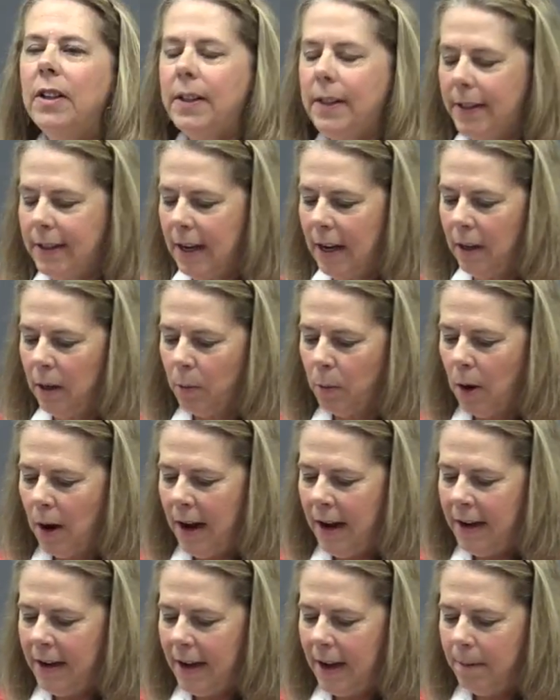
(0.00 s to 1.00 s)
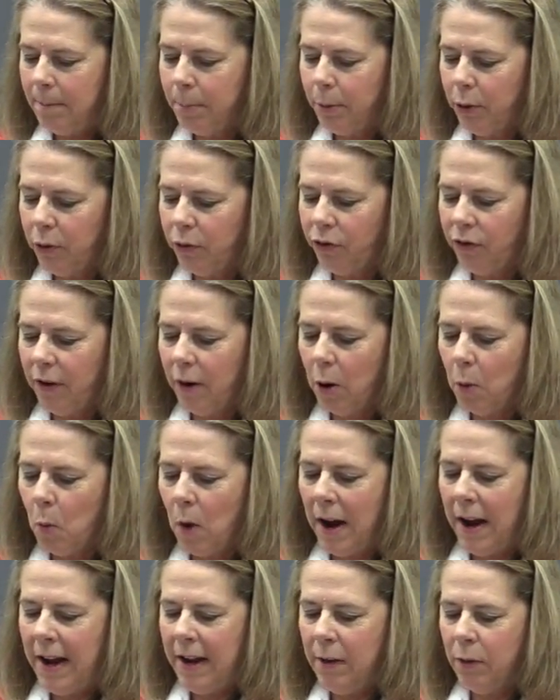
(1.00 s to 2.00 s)
accelerate and push their
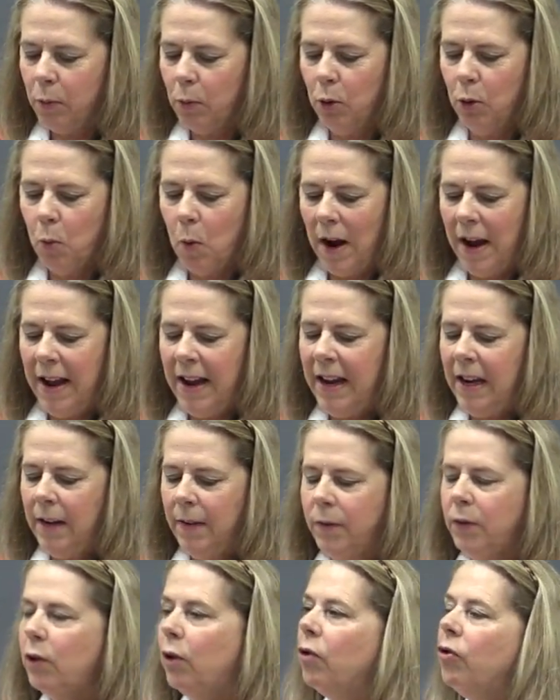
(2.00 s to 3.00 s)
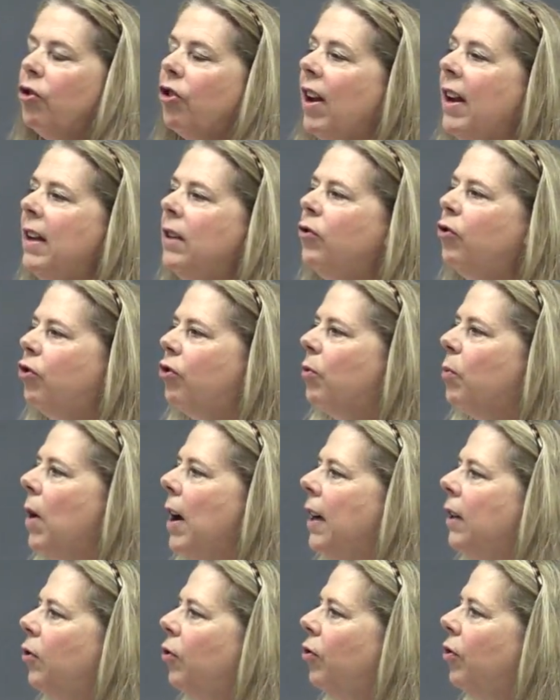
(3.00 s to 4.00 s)
way through waves or change
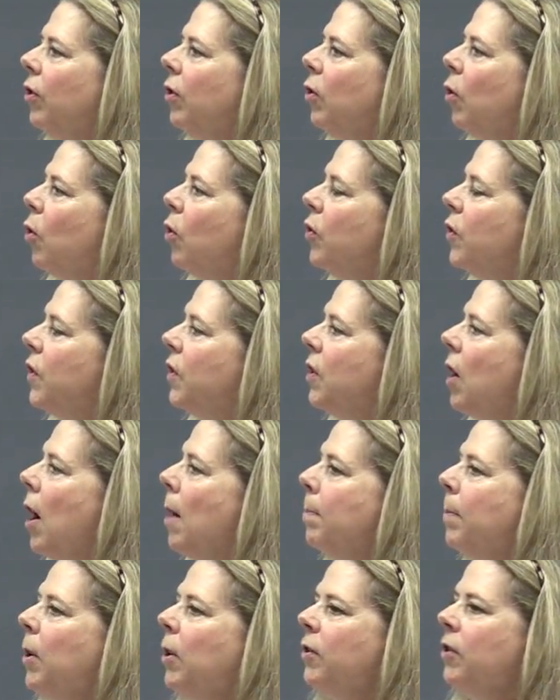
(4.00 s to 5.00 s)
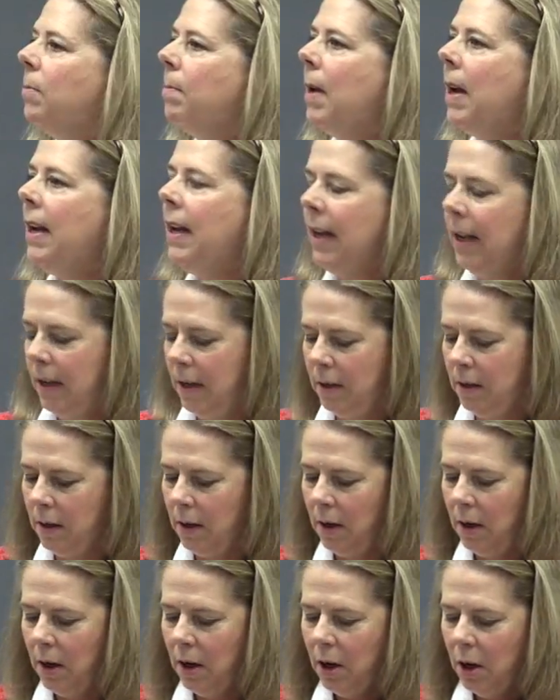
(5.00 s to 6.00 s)
direction or stop on demand
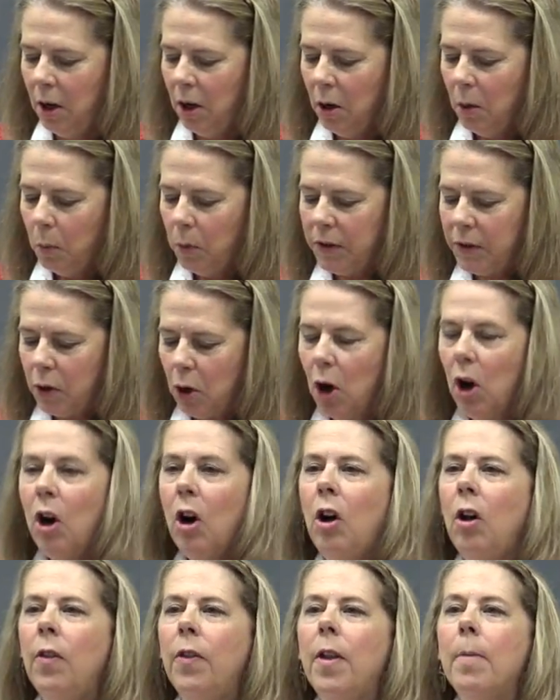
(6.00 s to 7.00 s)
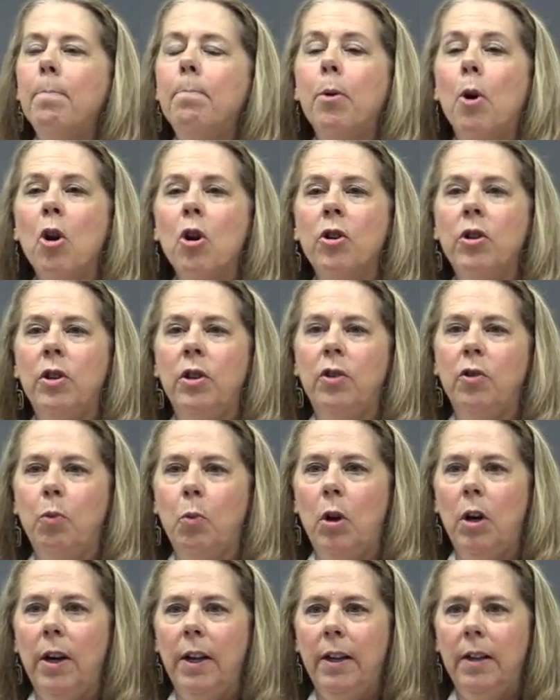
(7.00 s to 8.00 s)
was called the burdened
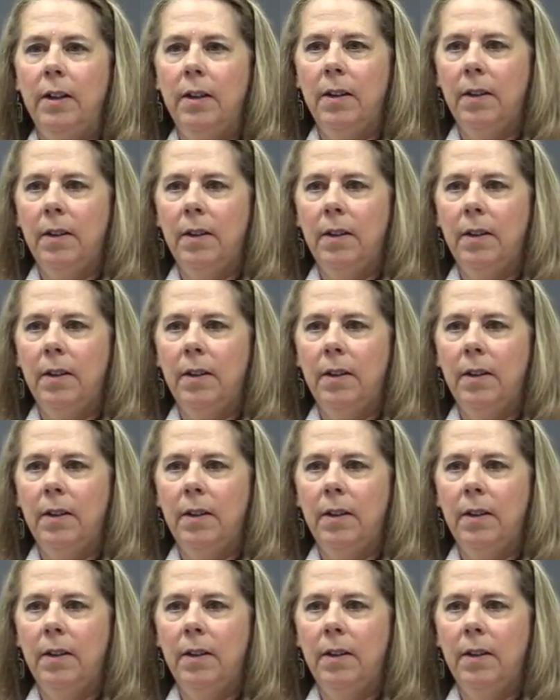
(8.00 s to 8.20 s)
one.